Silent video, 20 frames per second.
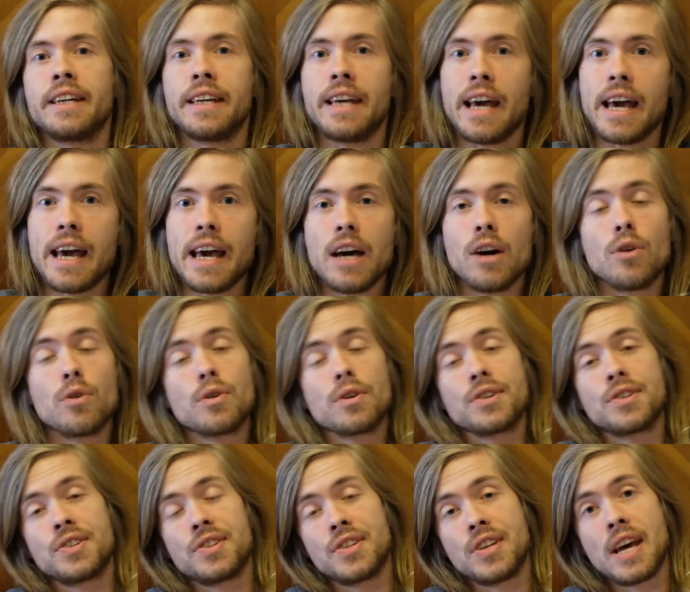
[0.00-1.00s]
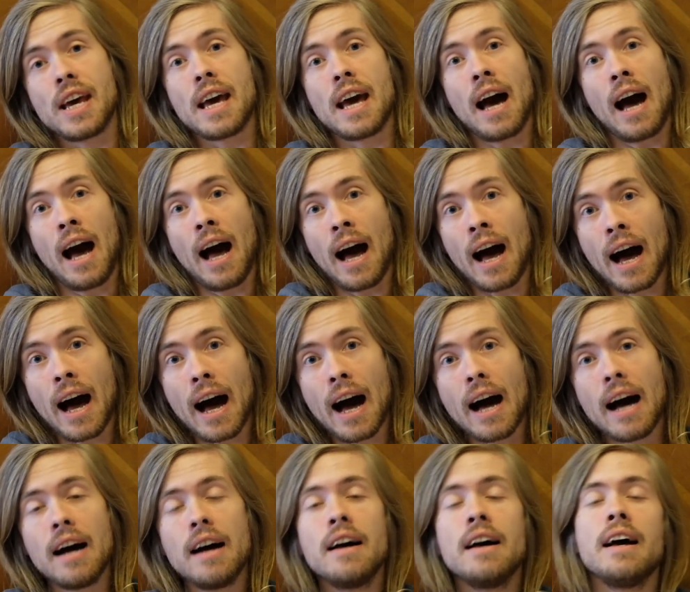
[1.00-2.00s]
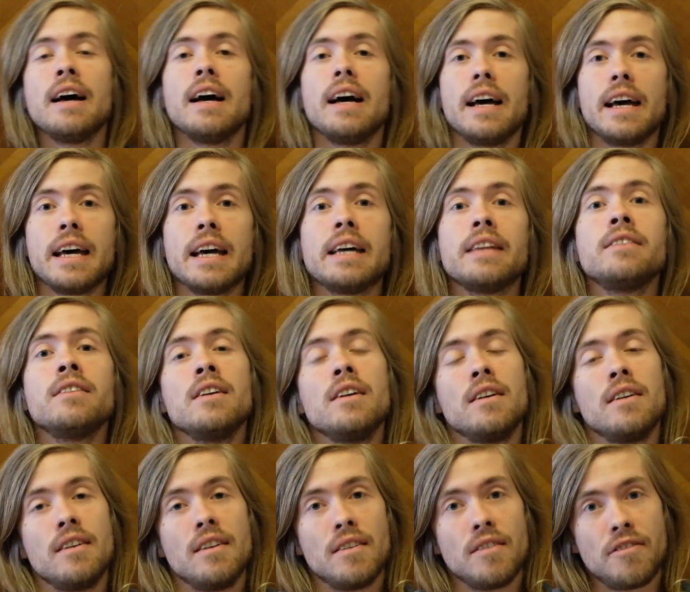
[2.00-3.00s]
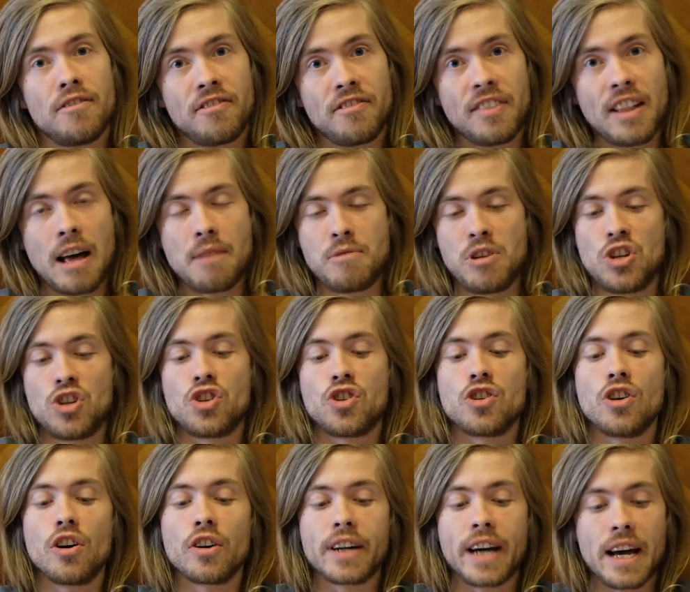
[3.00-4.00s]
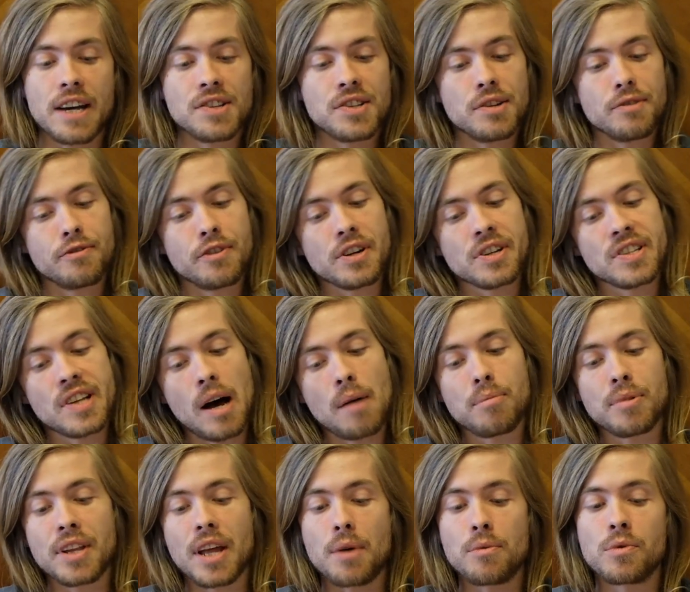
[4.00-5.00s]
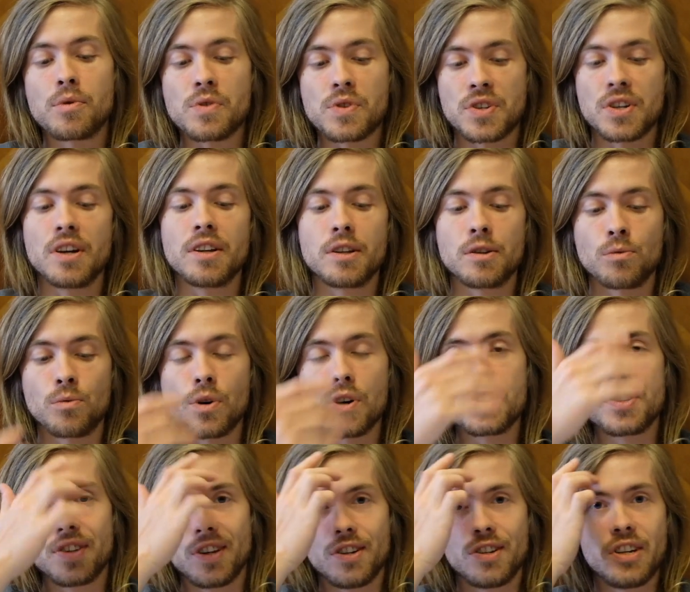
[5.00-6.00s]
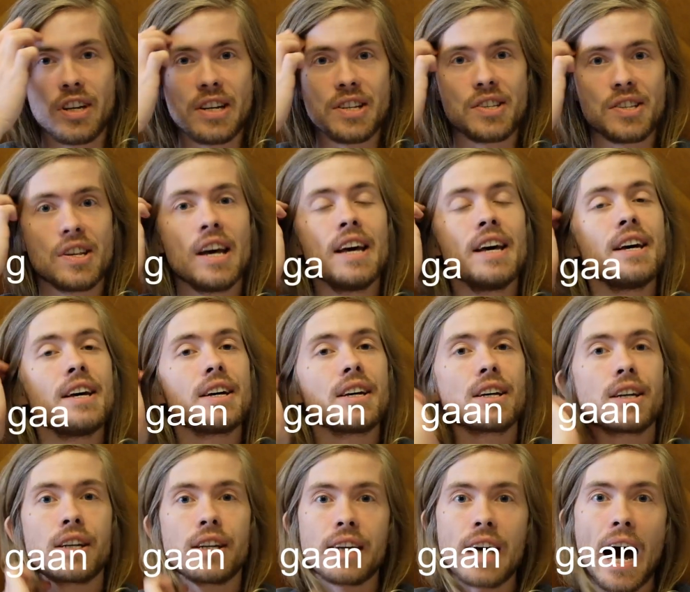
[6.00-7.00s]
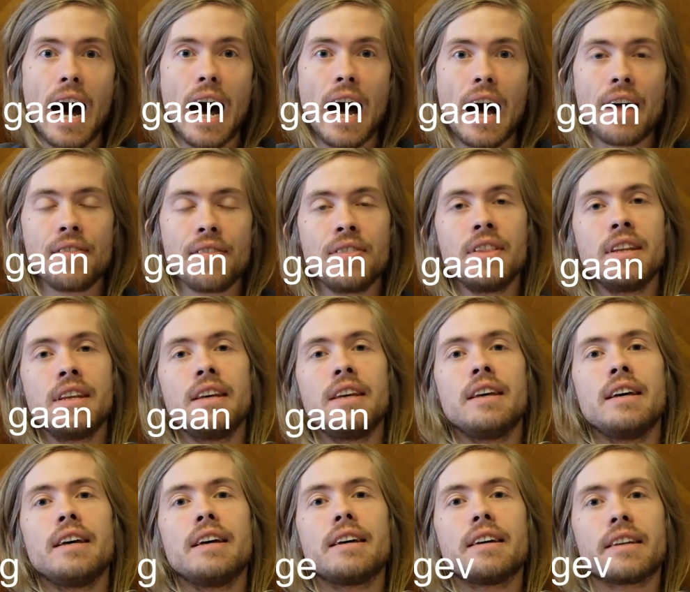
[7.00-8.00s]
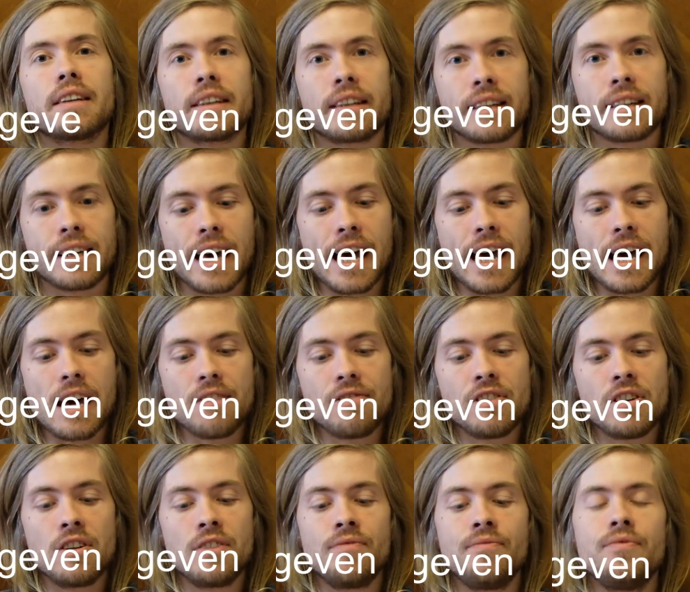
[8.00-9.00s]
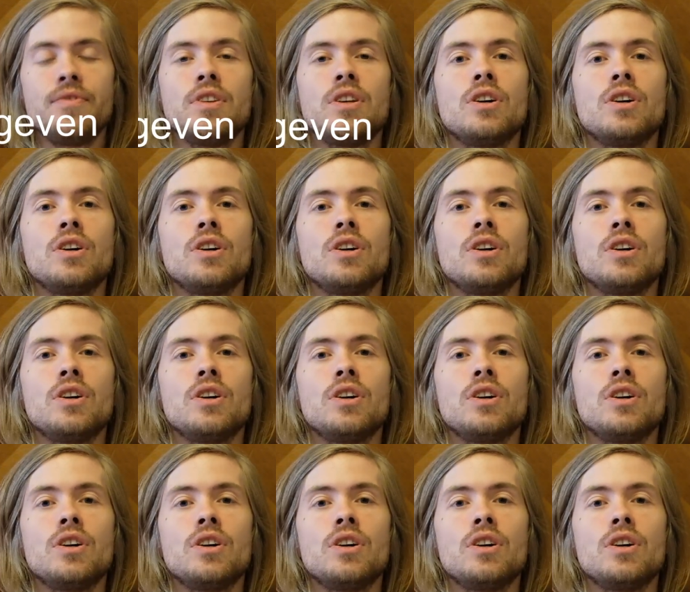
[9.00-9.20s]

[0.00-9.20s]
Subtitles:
G or CH in Flemish. Okay, so for example, that would result in words such as gaan, geven,